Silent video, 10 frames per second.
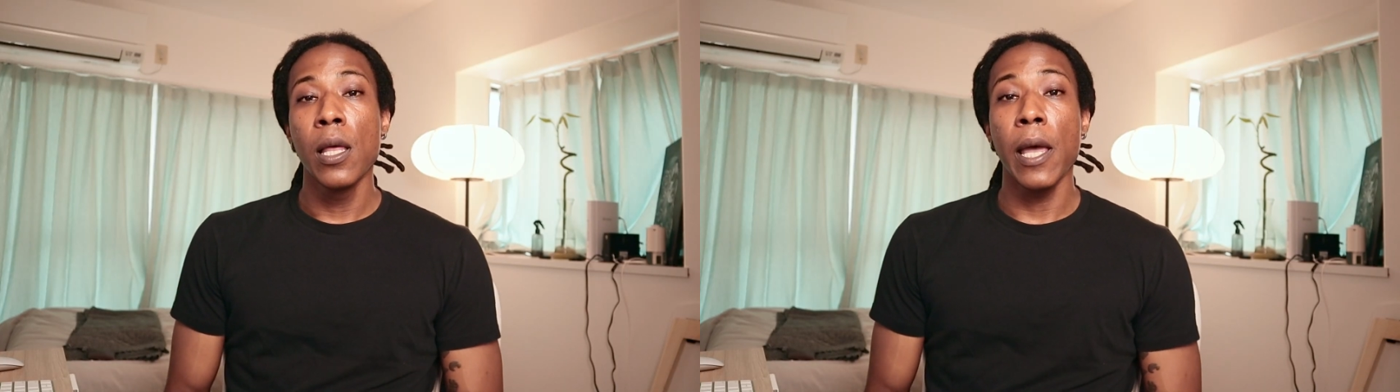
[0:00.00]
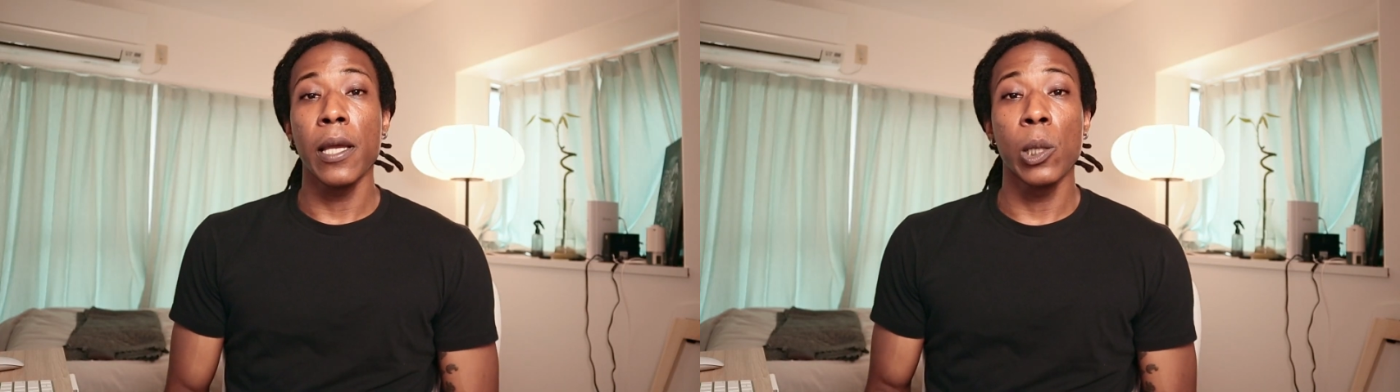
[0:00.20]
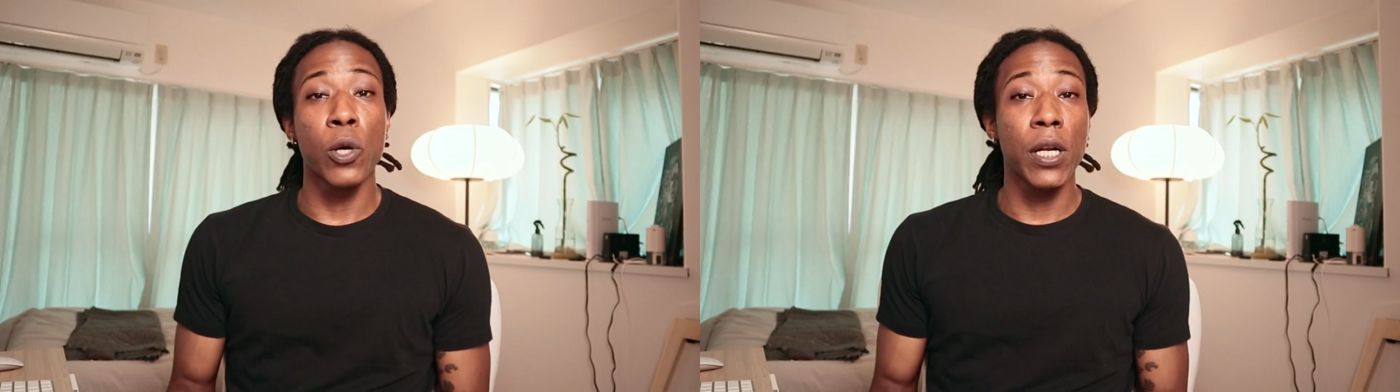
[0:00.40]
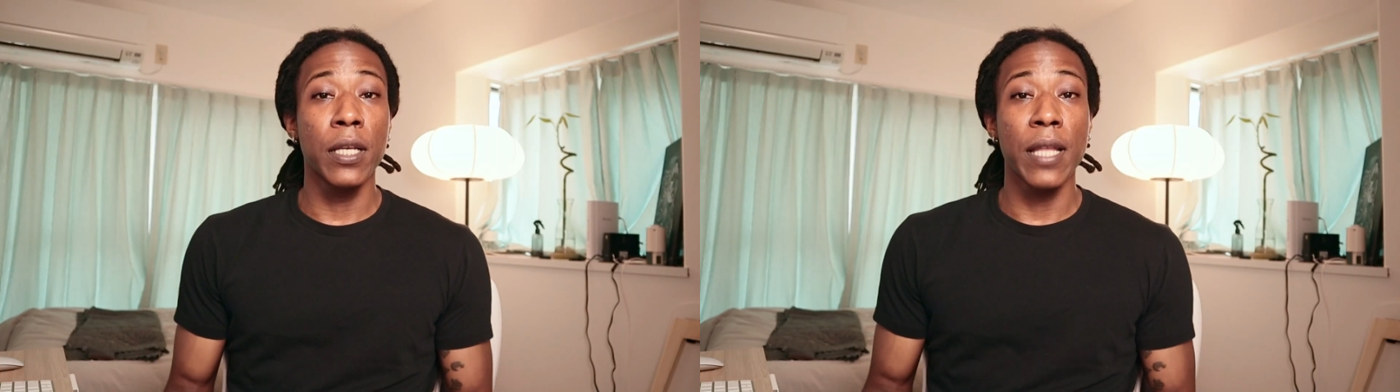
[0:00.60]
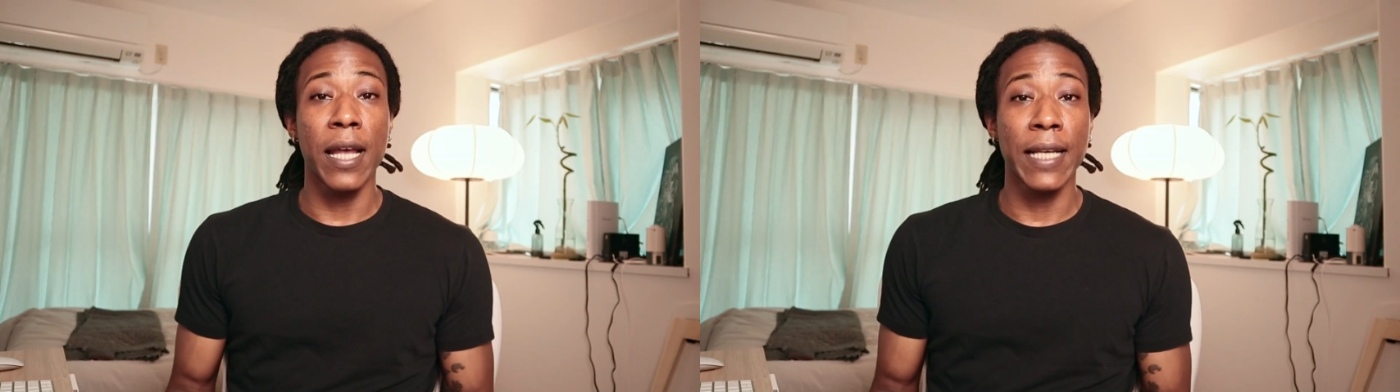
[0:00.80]
like
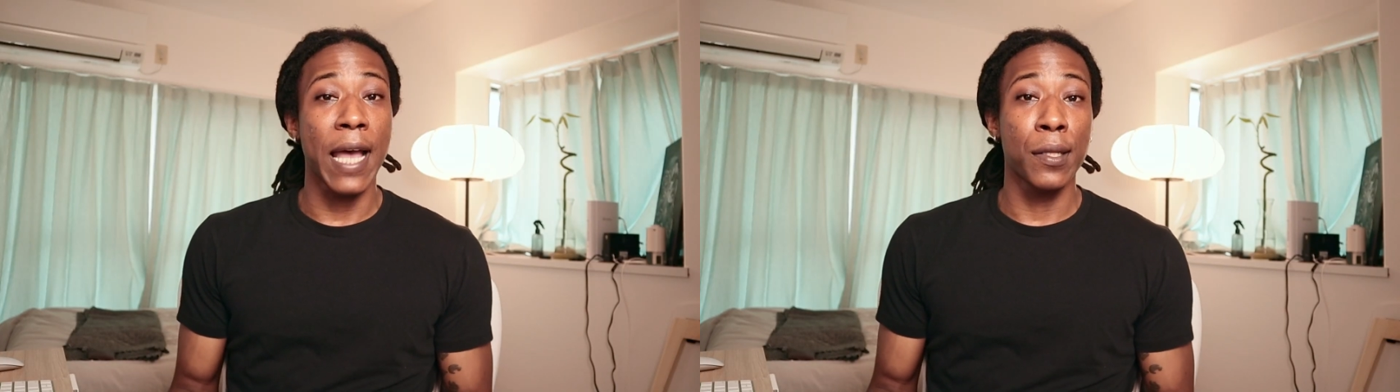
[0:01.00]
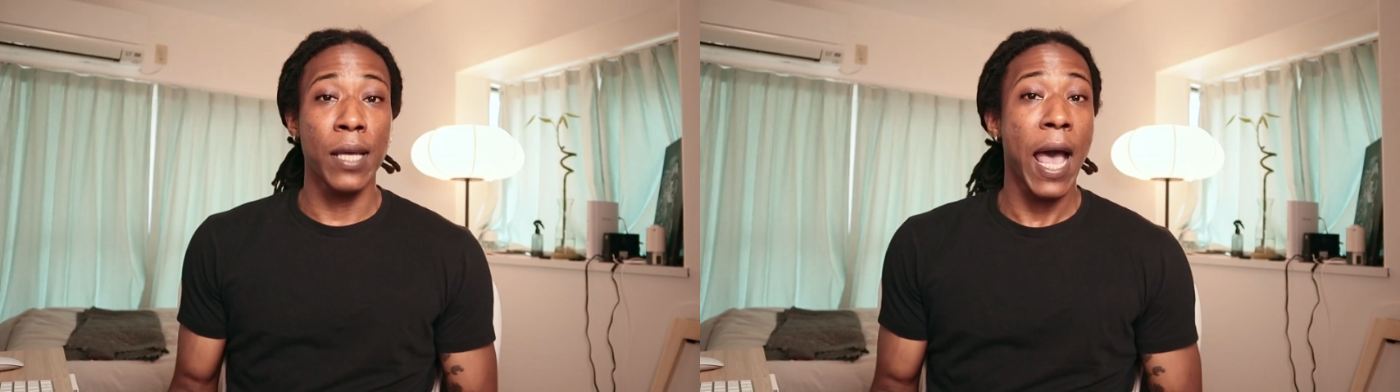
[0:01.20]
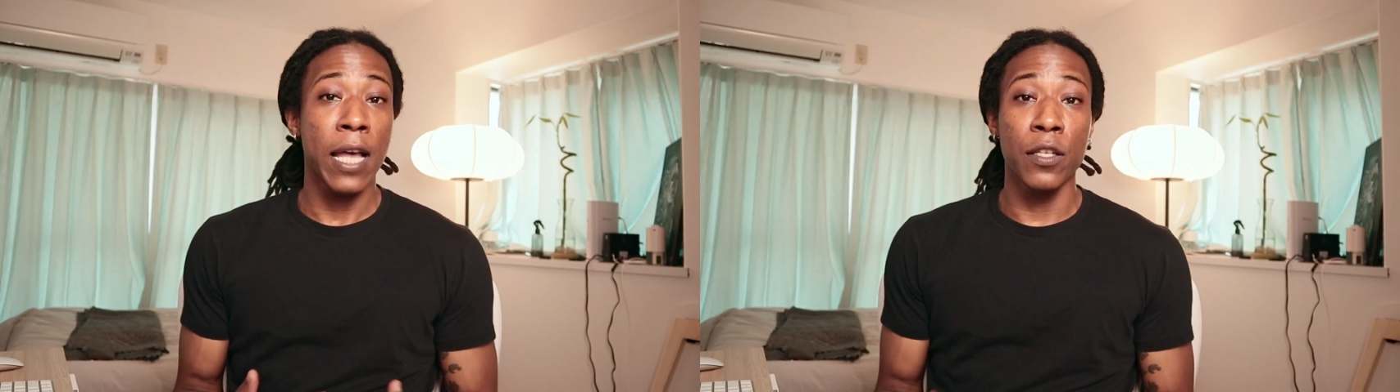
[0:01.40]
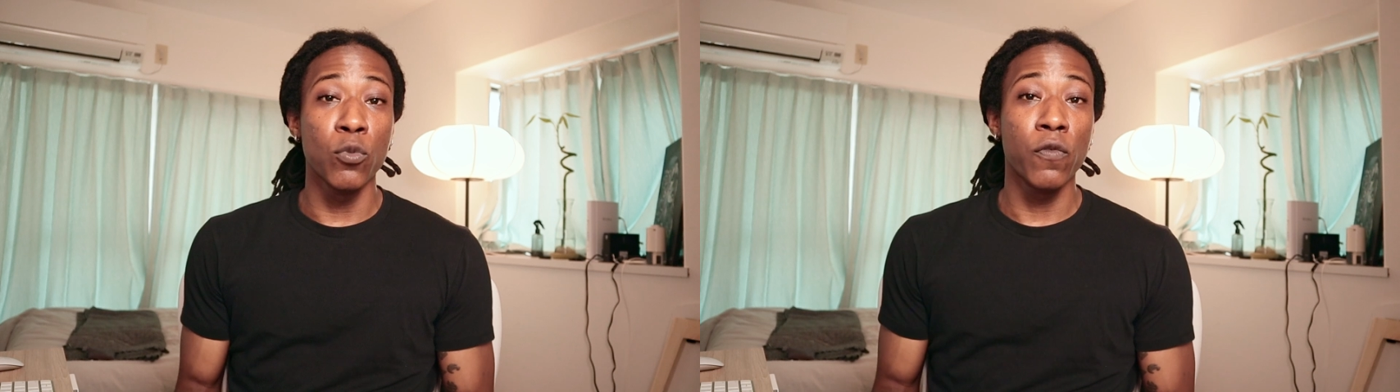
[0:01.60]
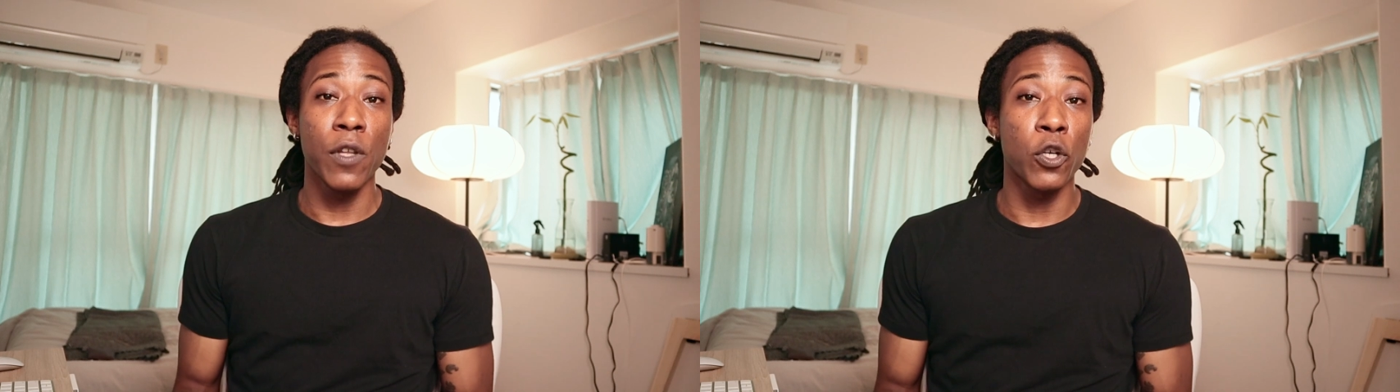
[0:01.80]
learning that cats can't
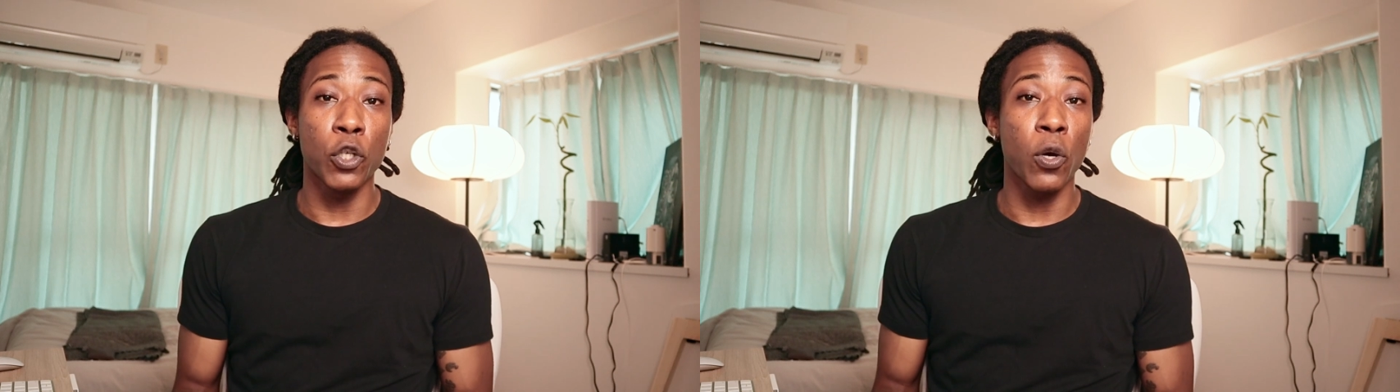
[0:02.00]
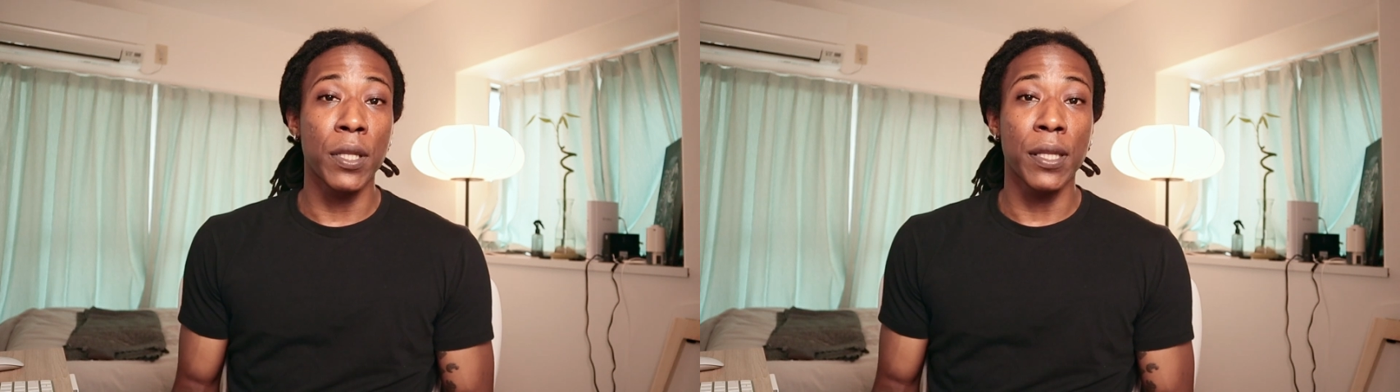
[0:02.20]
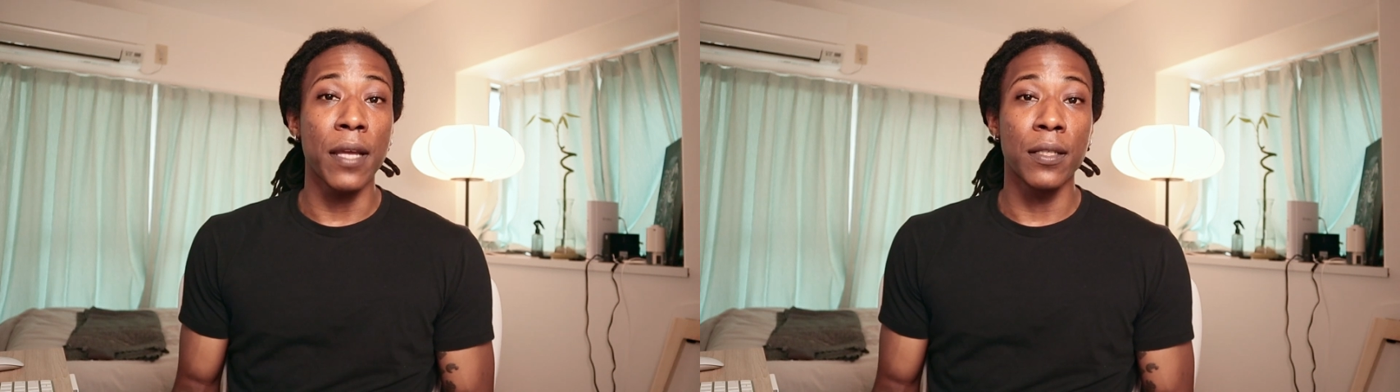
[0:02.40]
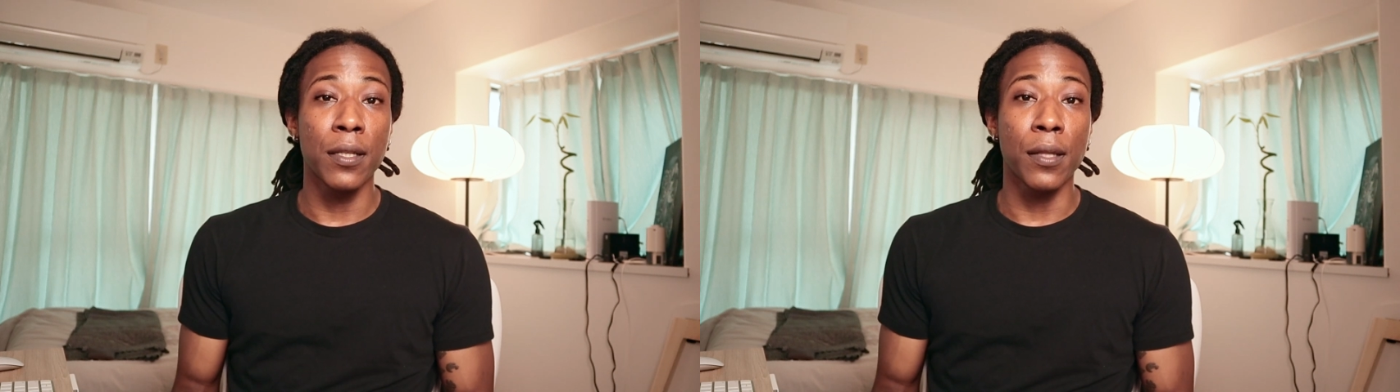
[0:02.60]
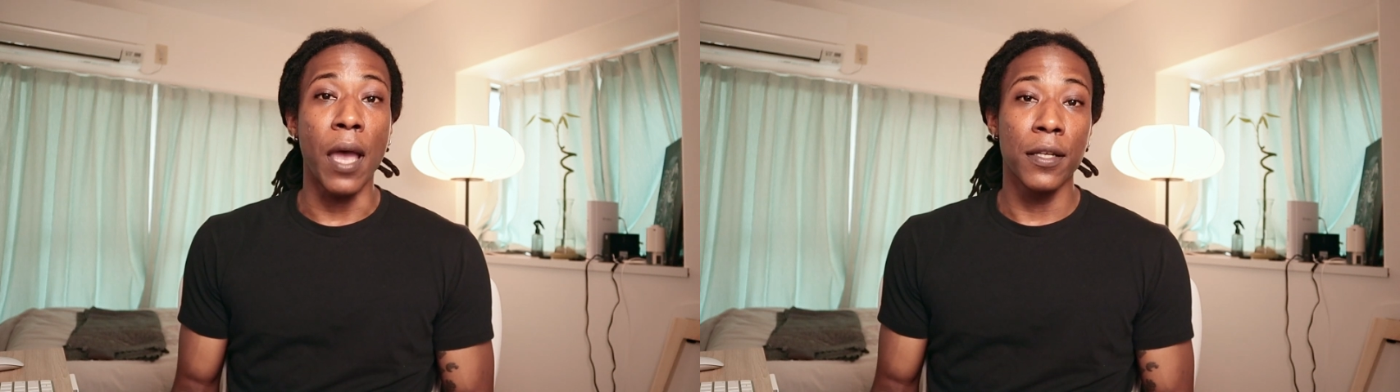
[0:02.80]
move their jaws side
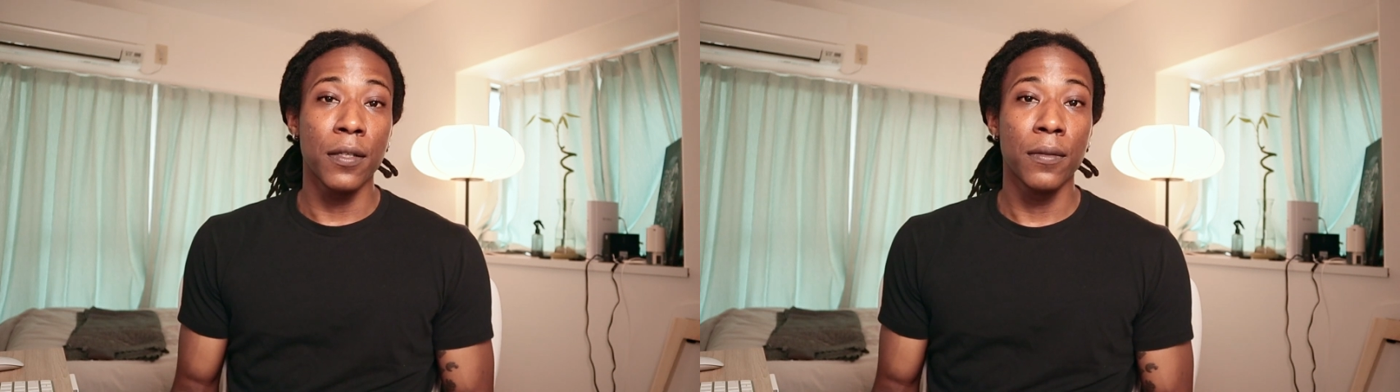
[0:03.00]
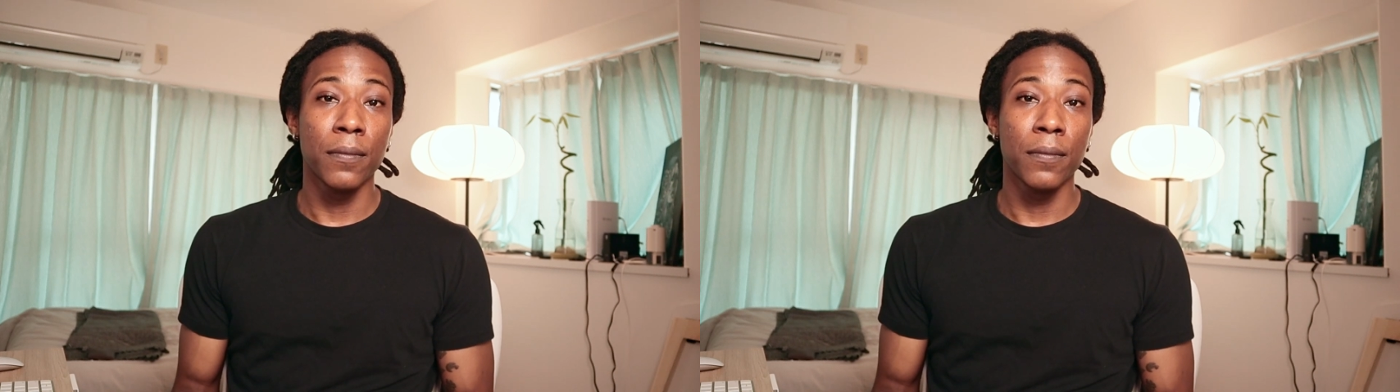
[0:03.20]
to side.